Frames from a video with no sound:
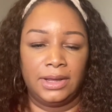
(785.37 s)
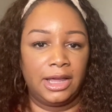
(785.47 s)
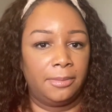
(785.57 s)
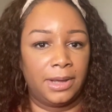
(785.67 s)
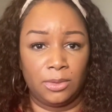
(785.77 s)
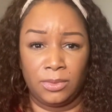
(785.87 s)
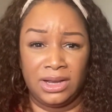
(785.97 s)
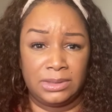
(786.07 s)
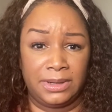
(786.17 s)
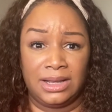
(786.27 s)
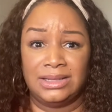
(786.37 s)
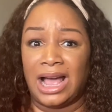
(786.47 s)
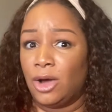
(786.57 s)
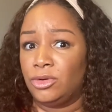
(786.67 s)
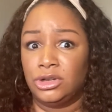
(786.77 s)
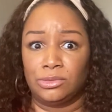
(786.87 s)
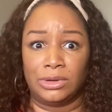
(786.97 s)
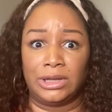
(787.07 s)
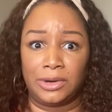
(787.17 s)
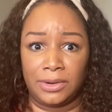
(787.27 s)
headband wigs because I was just
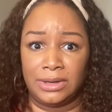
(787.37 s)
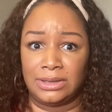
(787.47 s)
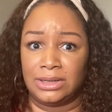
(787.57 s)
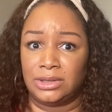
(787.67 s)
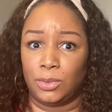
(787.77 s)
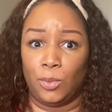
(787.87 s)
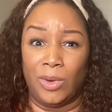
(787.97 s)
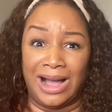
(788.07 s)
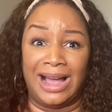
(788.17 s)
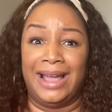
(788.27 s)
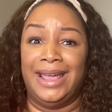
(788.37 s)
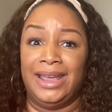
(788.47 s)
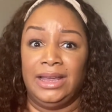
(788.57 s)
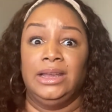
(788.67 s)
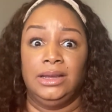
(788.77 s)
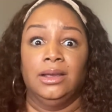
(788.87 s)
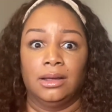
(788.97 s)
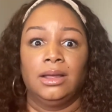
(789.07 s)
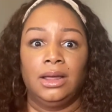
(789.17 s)
really curious as to why, you